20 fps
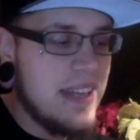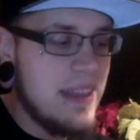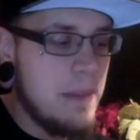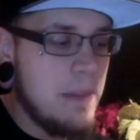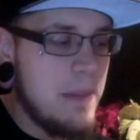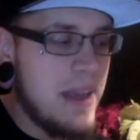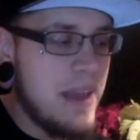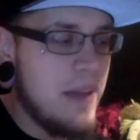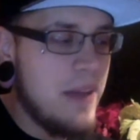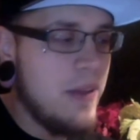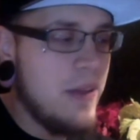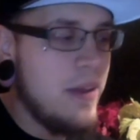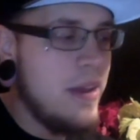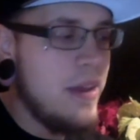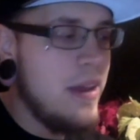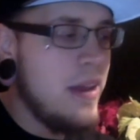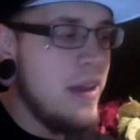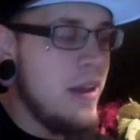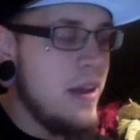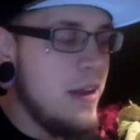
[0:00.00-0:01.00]
the mail
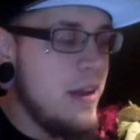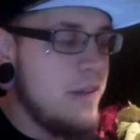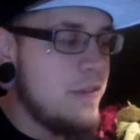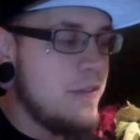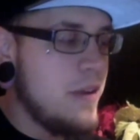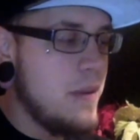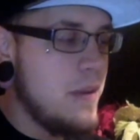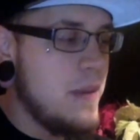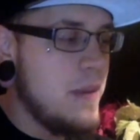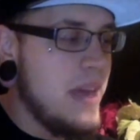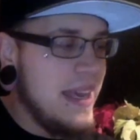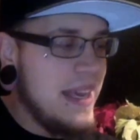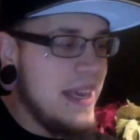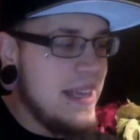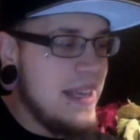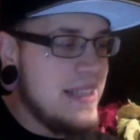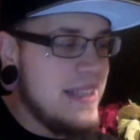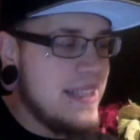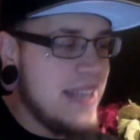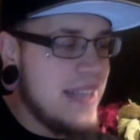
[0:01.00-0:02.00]
from
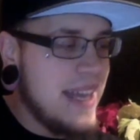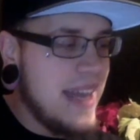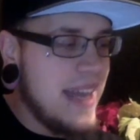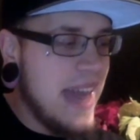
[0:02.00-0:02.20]
eSig